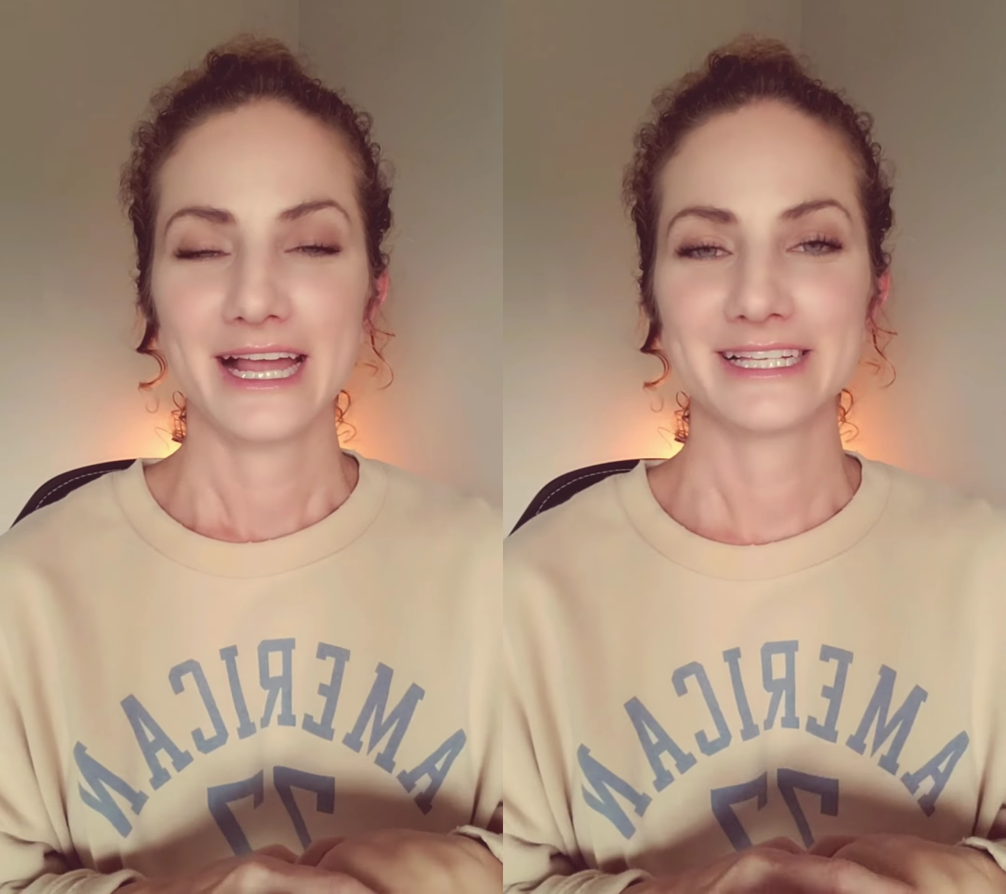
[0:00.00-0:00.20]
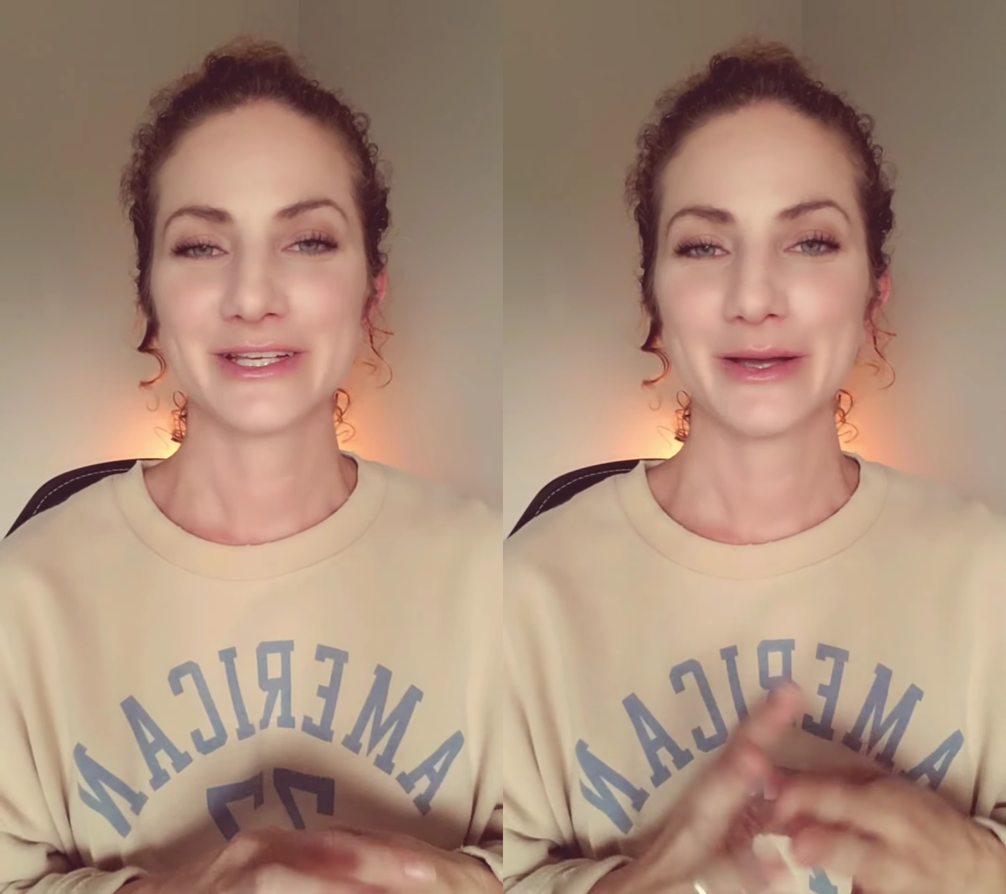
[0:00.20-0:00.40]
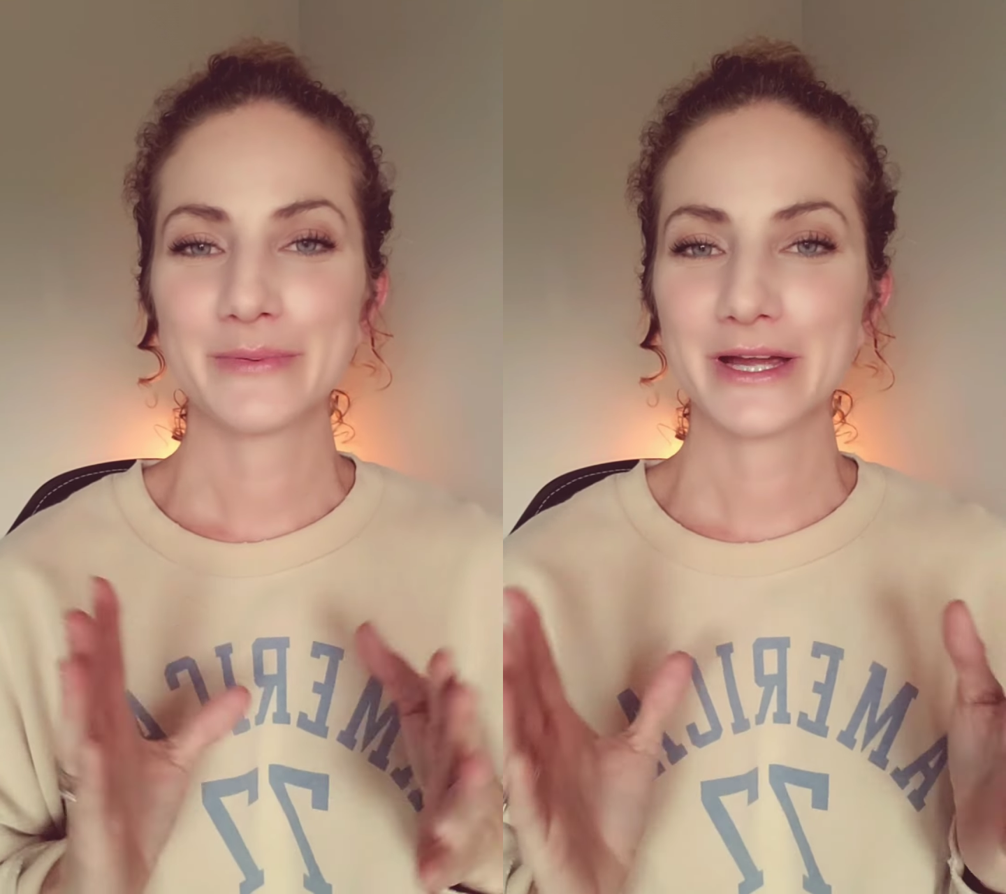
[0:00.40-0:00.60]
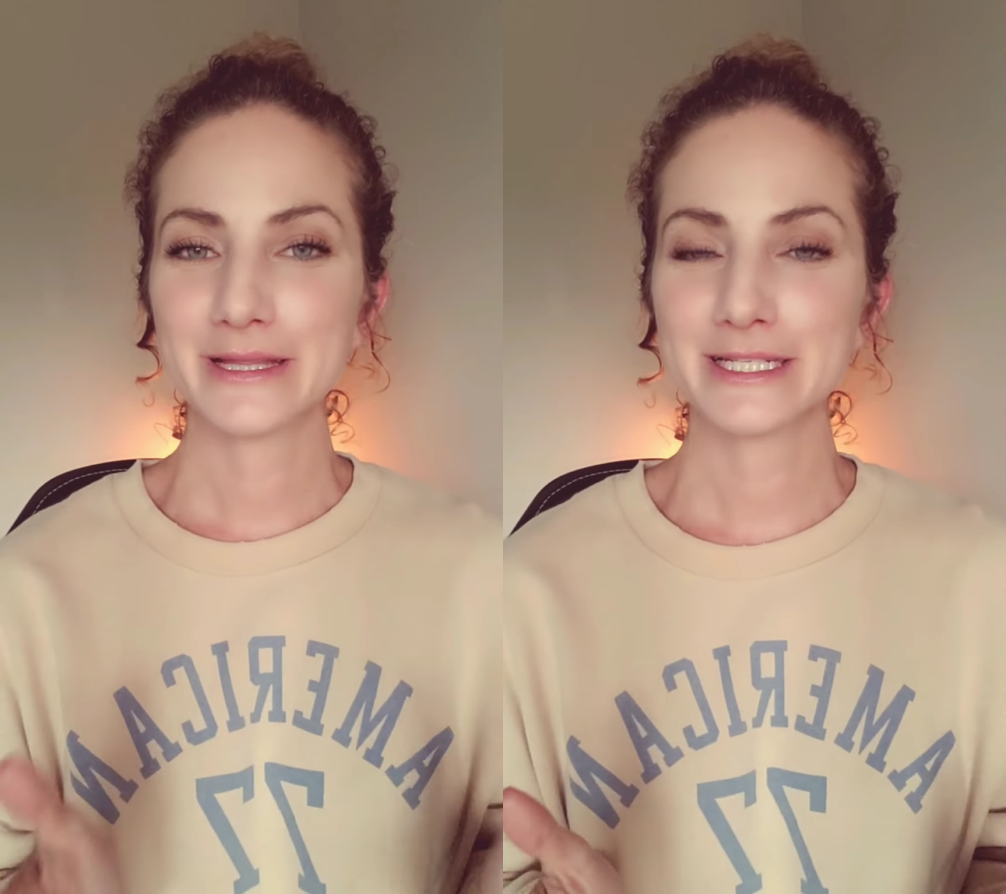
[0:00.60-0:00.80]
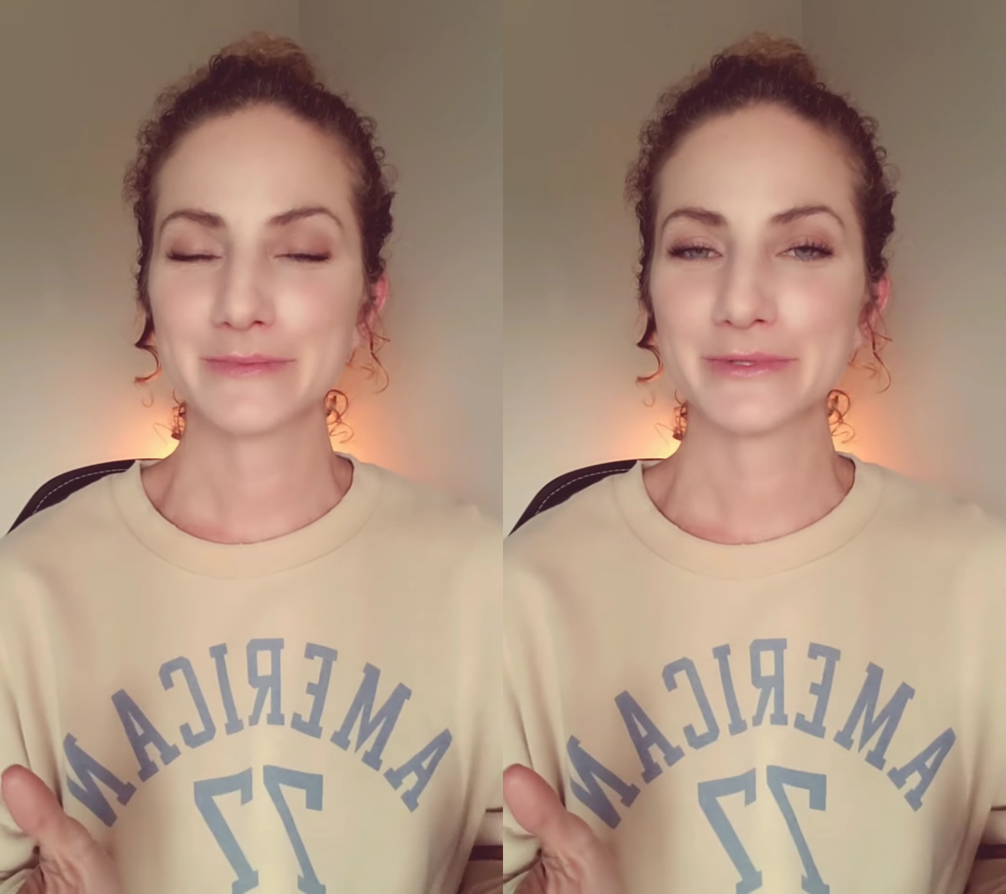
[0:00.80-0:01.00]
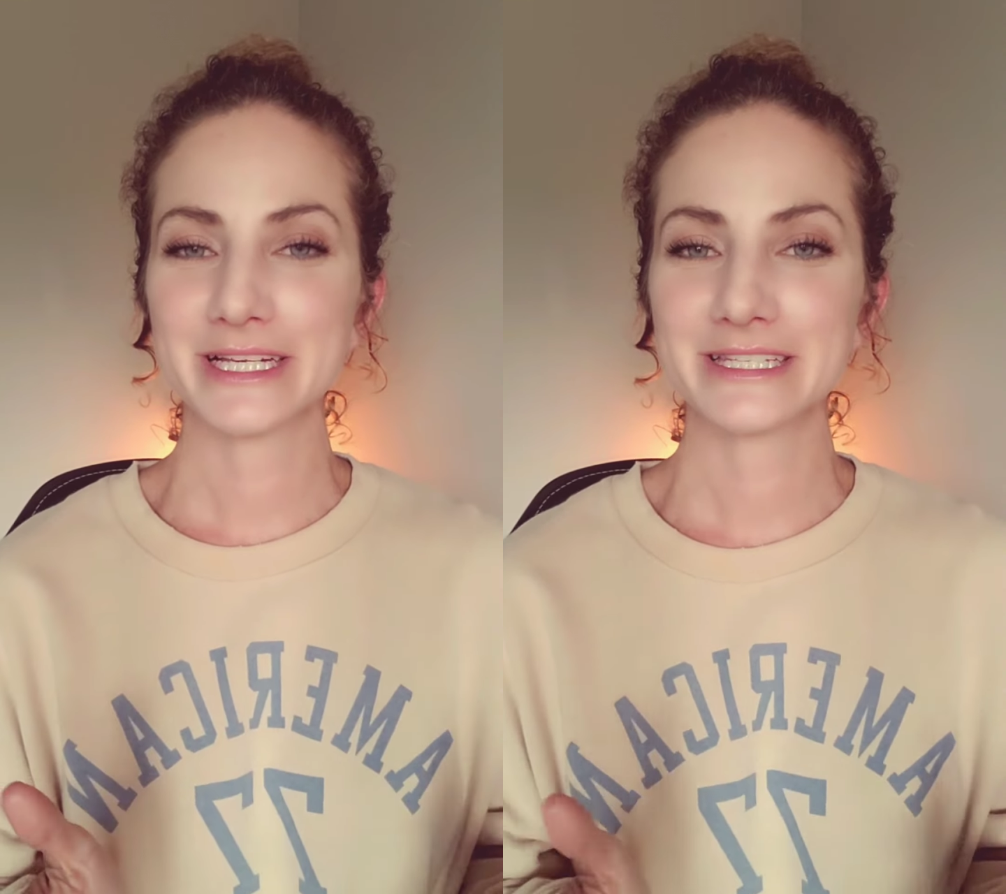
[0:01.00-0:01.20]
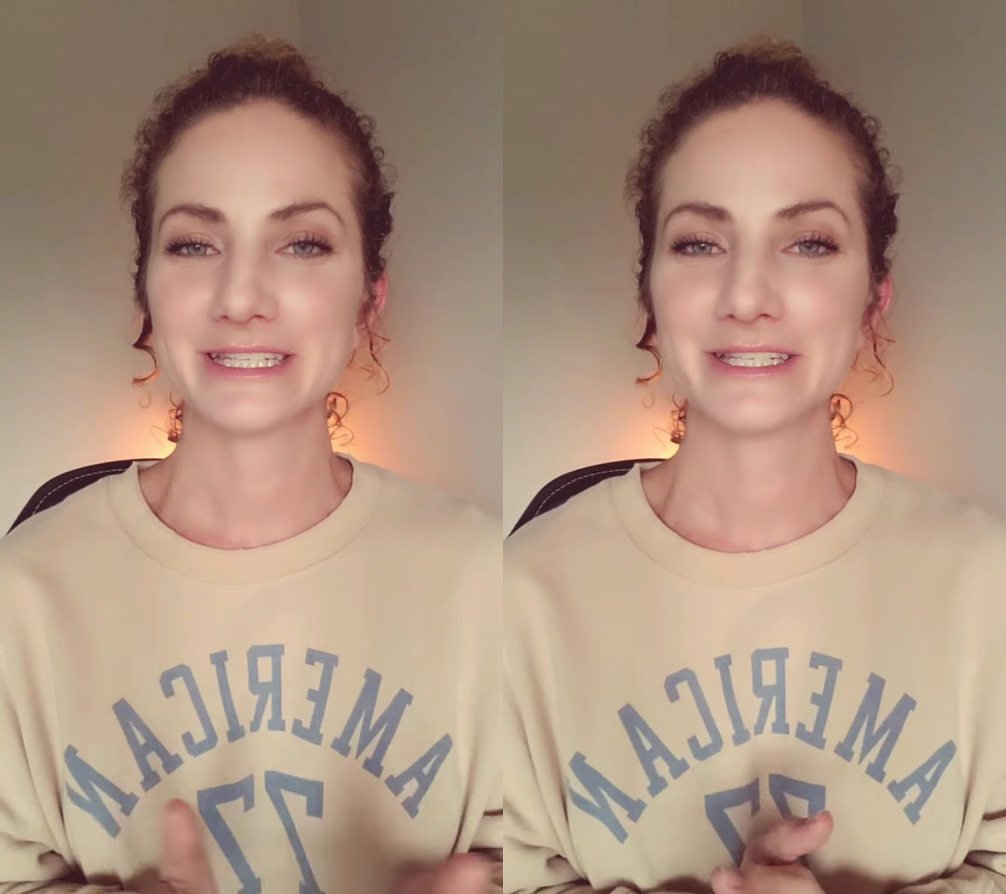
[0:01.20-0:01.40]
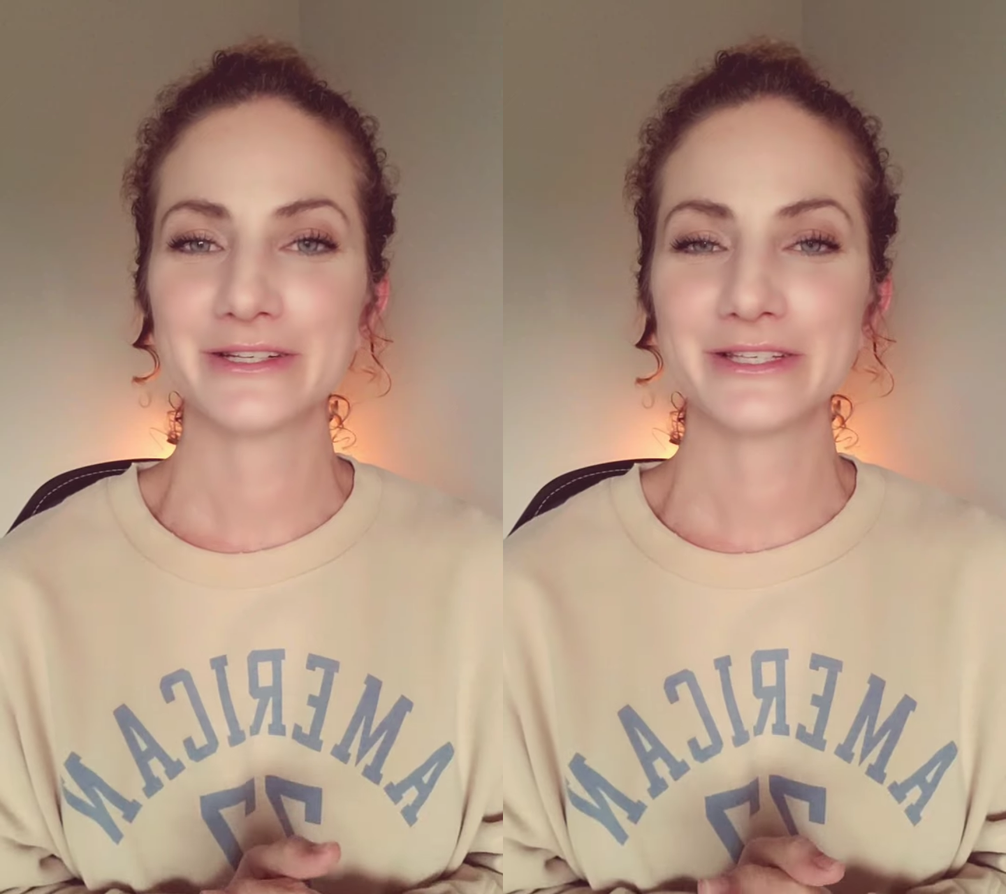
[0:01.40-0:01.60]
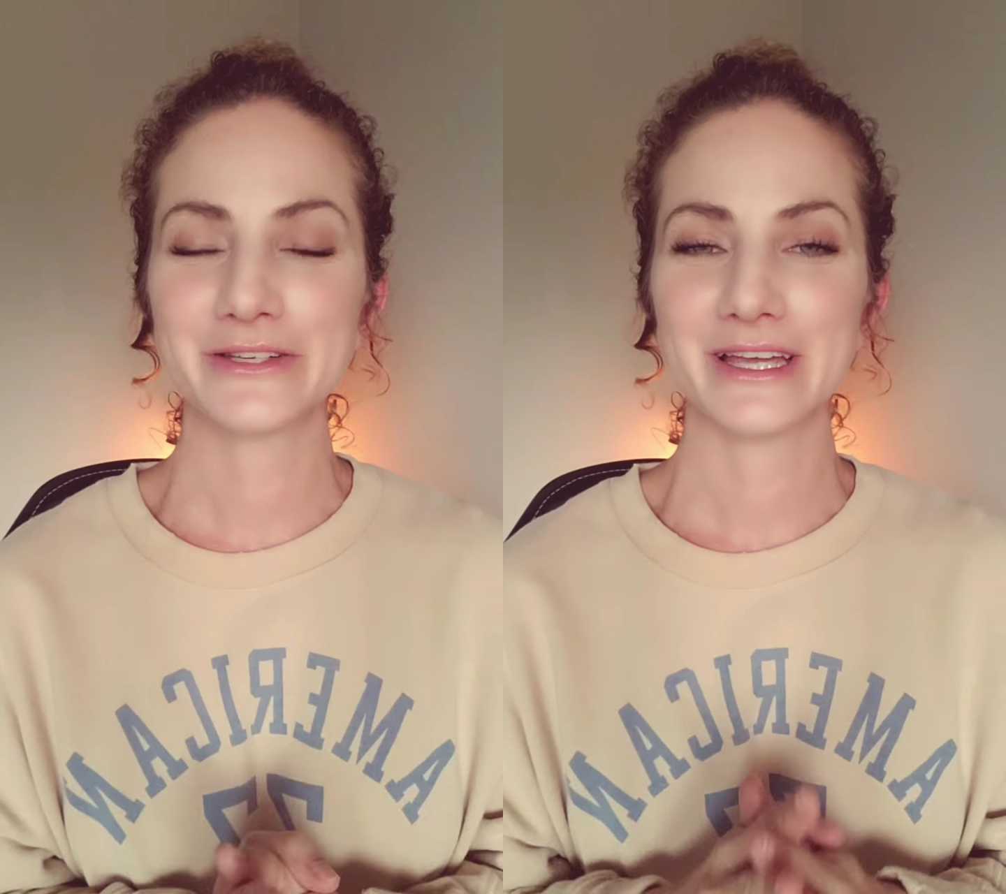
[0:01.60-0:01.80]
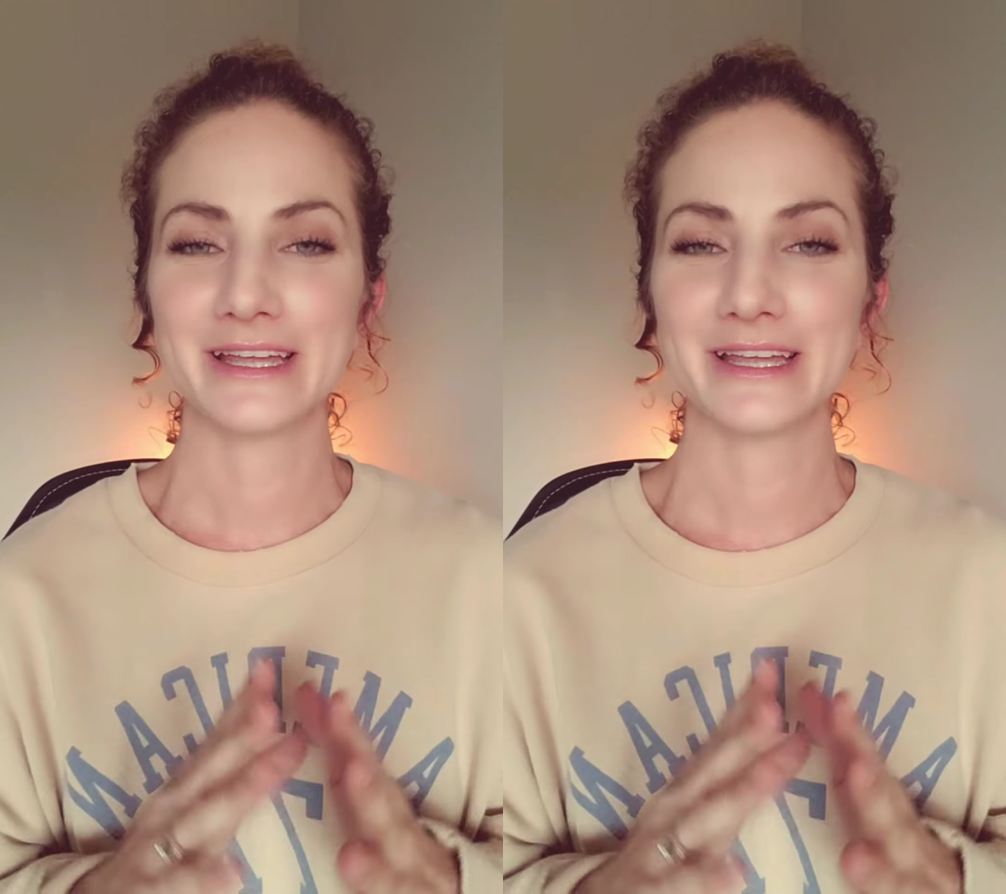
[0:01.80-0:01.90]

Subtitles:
And so I pray this blesses you to,